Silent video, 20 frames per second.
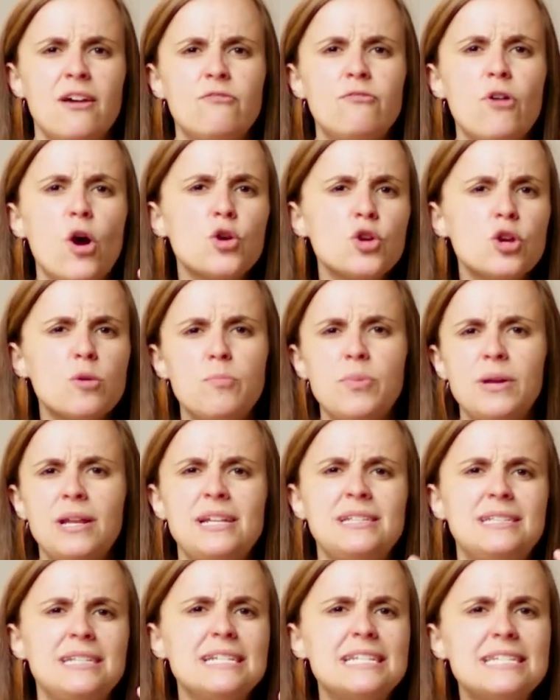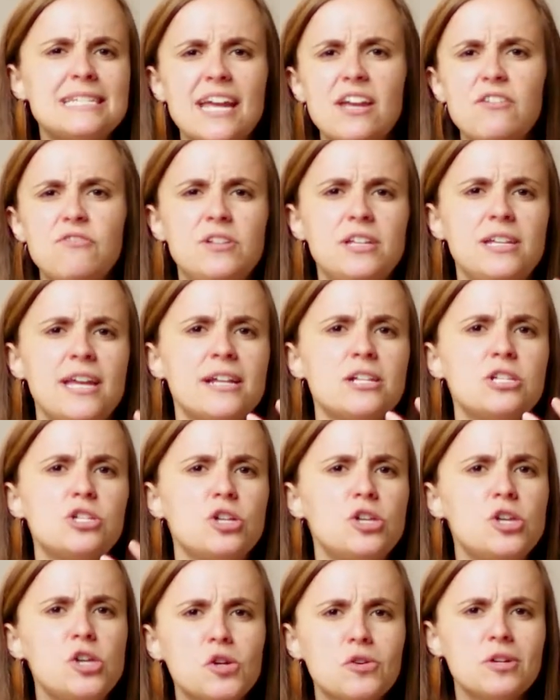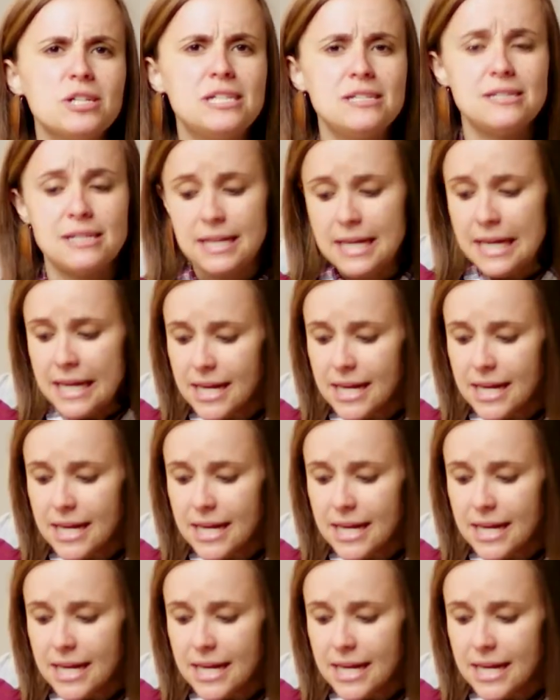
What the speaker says: vulnerability, safety, and security that